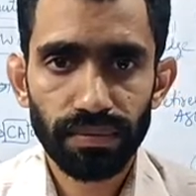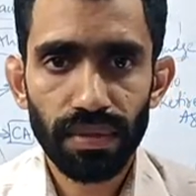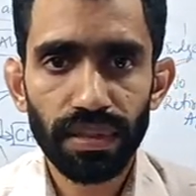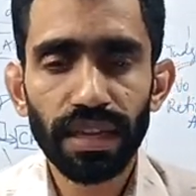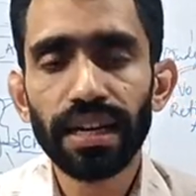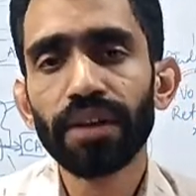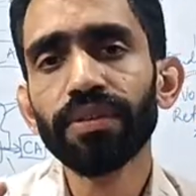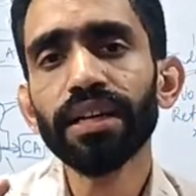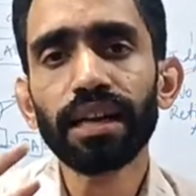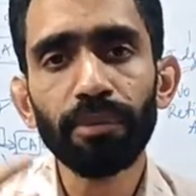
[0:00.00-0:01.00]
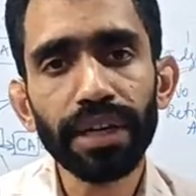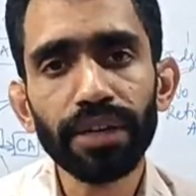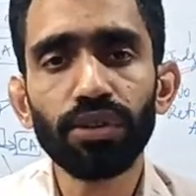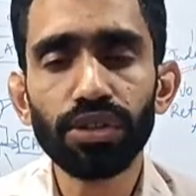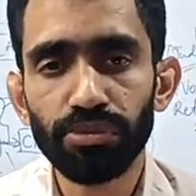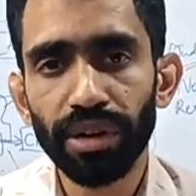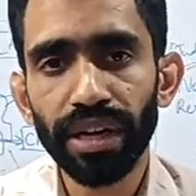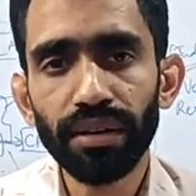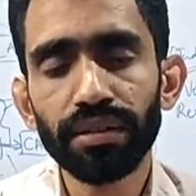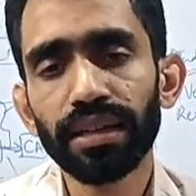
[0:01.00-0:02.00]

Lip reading: The drafting committee was made.